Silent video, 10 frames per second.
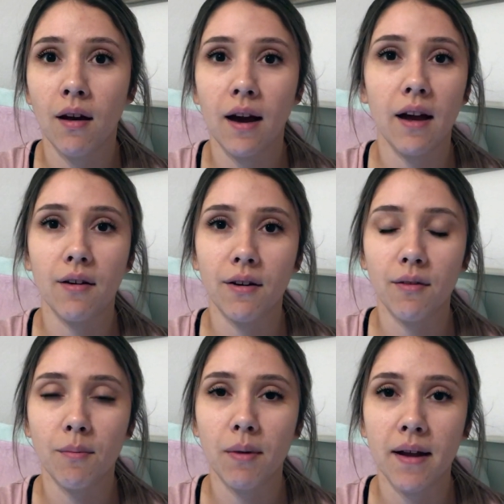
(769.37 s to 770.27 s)
I don't
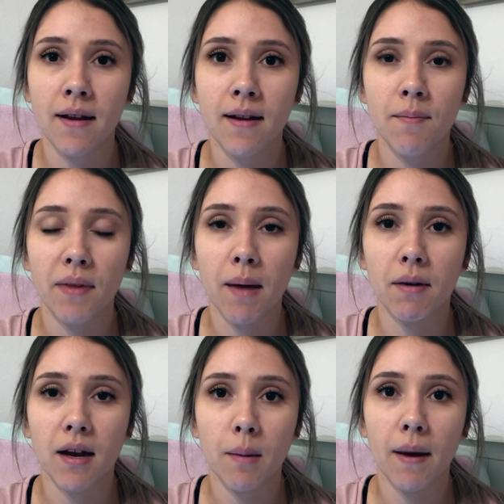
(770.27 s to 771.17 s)
know, but I'm
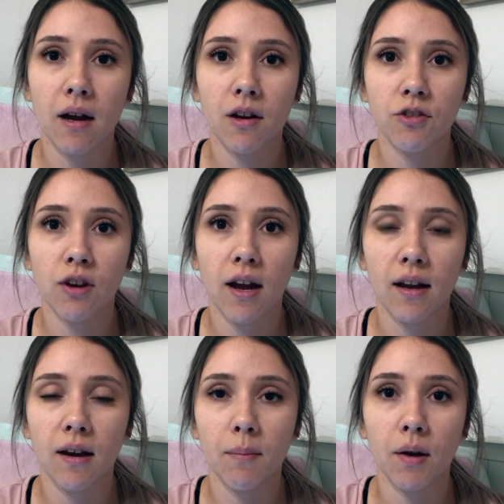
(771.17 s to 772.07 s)
kind of back on
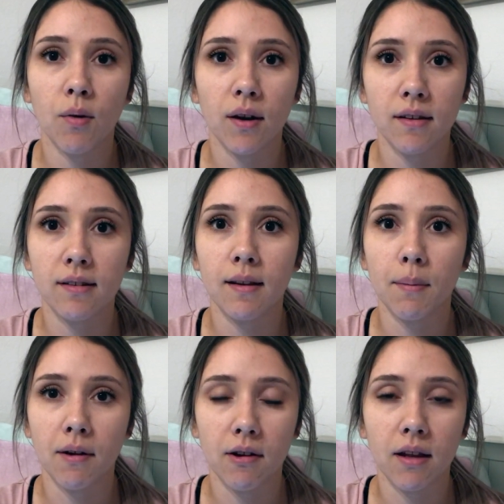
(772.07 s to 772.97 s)
track, and I've been going to
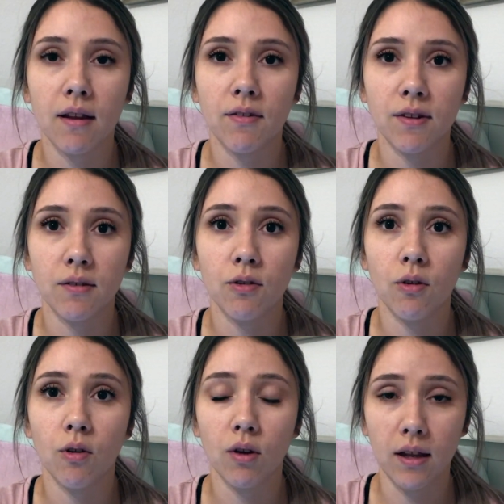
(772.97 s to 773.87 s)
sleep around 11
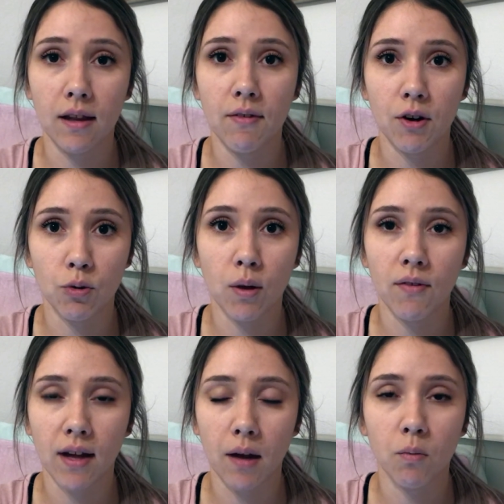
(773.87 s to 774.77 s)
or
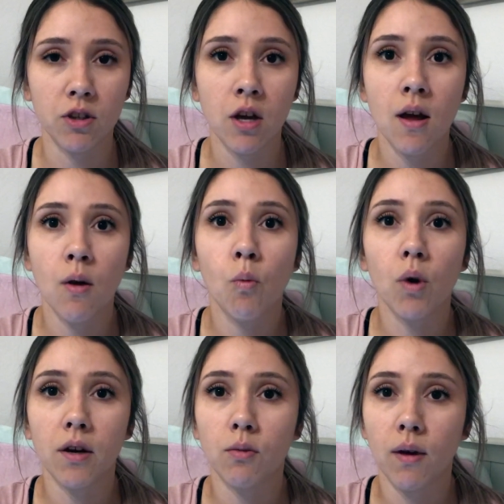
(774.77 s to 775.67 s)
12 again, which
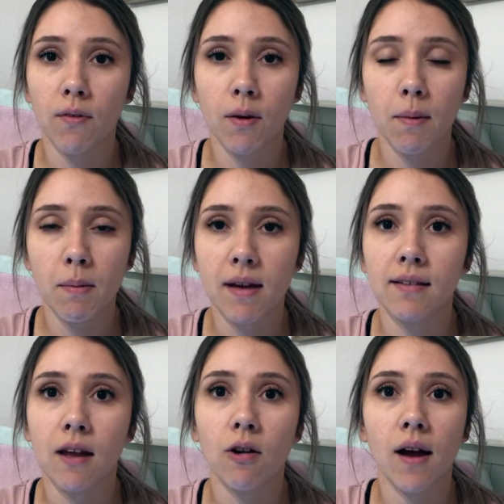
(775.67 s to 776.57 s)
works well for me
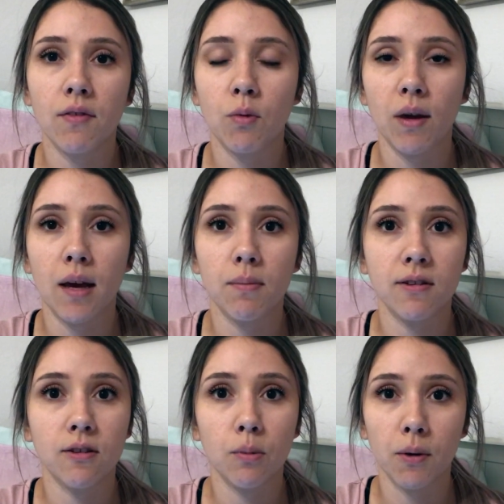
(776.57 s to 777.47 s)
because I don't have to wake up
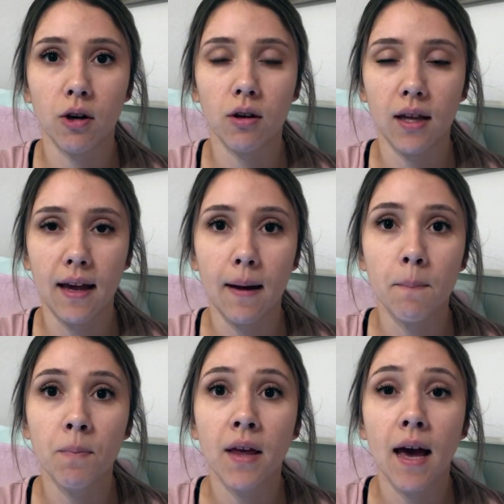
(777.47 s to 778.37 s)
super early
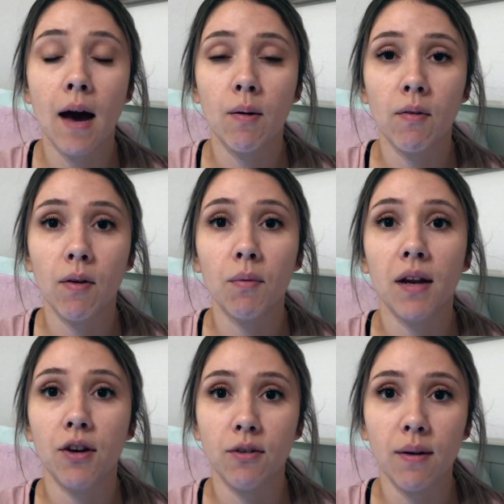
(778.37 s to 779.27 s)
yet. However, when
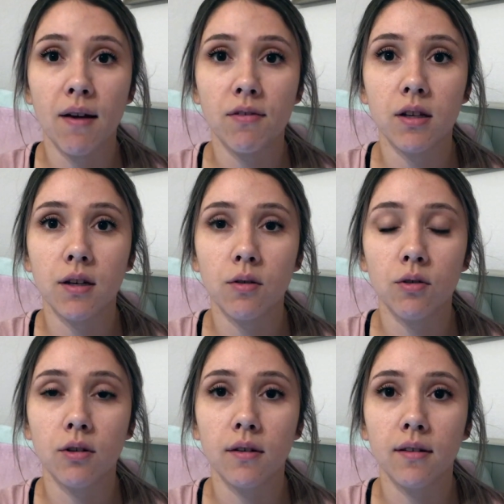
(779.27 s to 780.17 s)
I do have
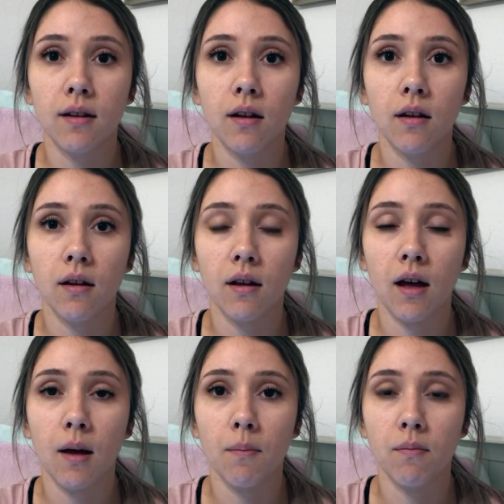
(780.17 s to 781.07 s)
clinicals
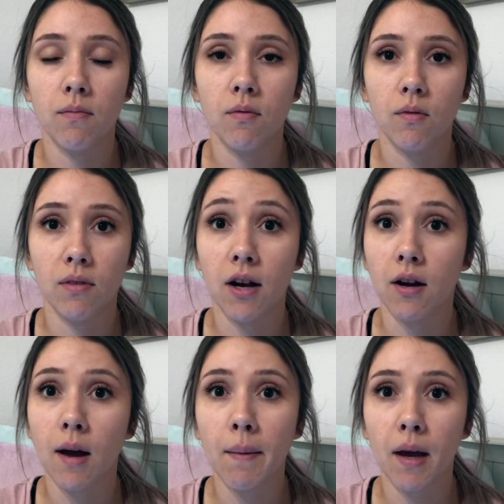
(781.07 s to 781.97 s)
that
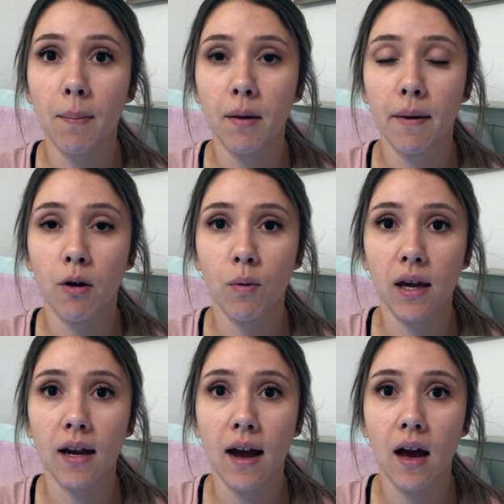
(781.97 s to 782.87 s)
are coming up in about a
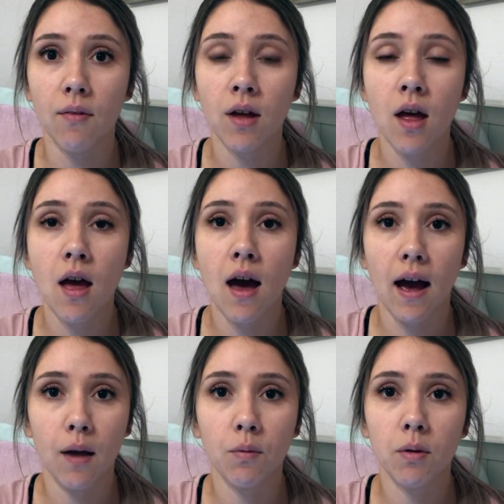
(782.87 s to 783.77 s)
week and a half,
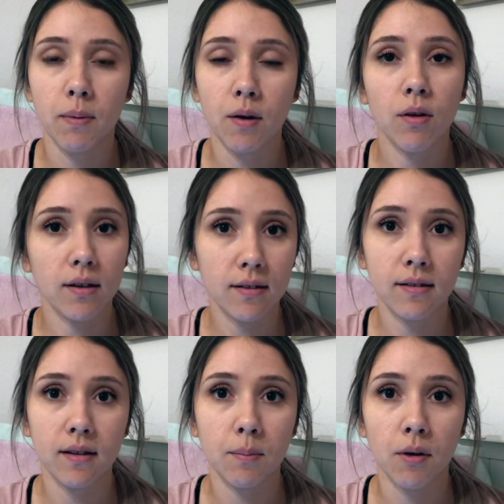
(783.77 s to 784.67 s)
I will be going to
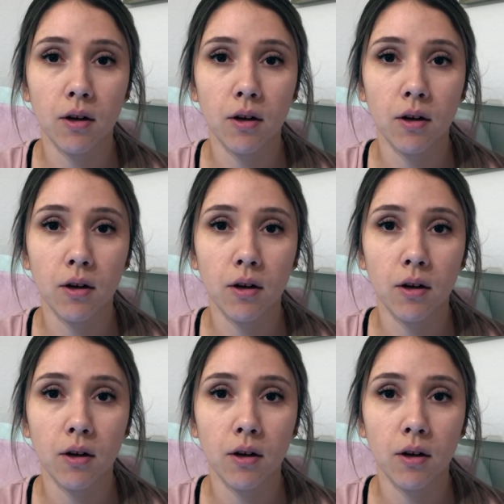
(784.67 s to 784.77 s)
sleep